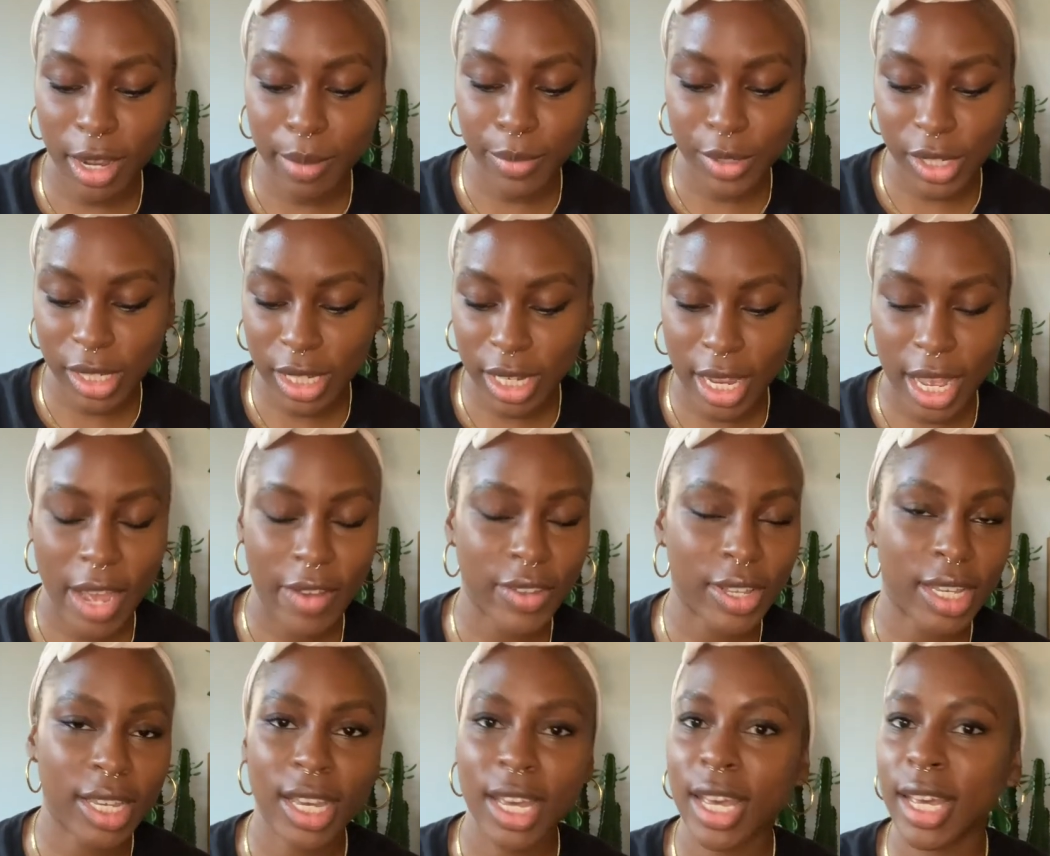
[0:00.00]
I'm just gonna have
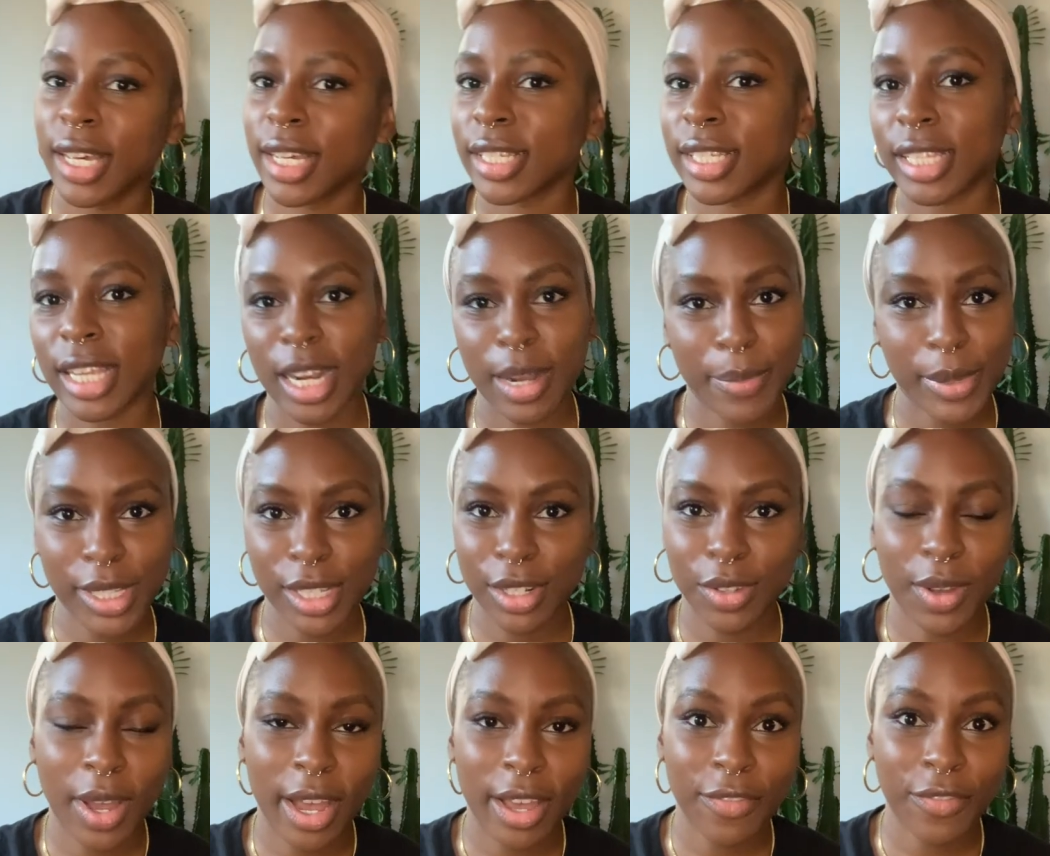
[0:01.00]
it set up as a
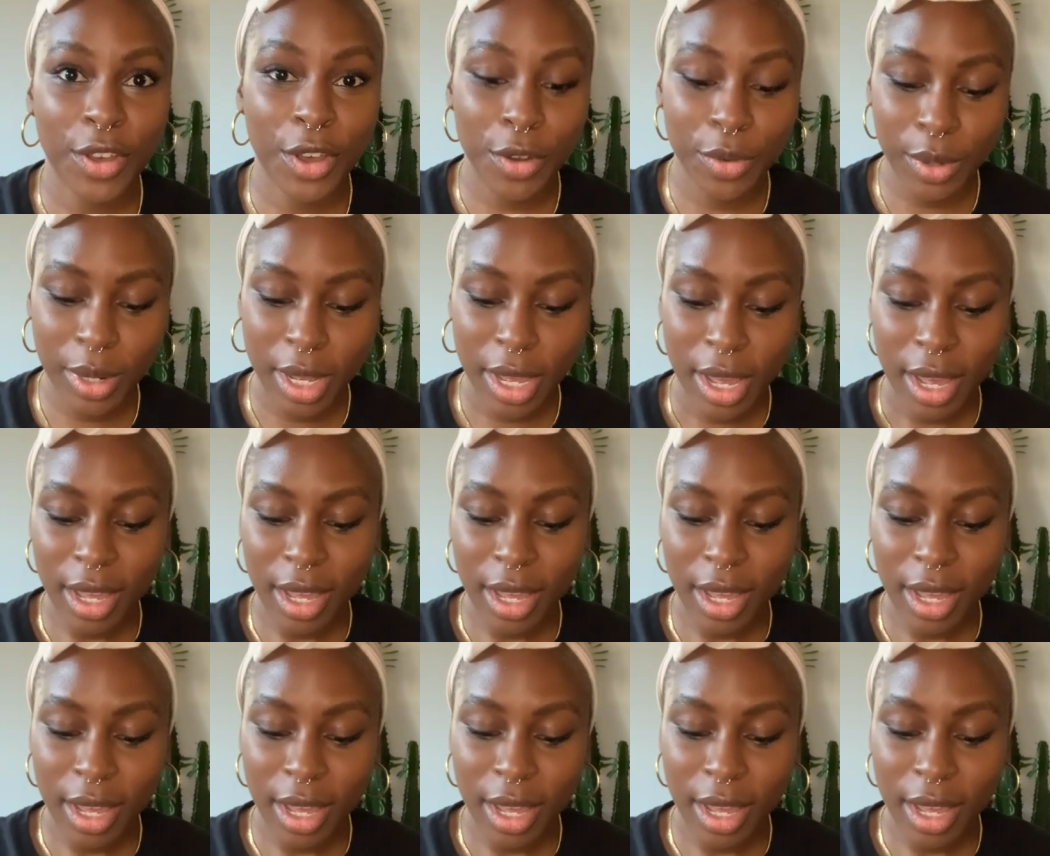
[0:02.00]
new iPhone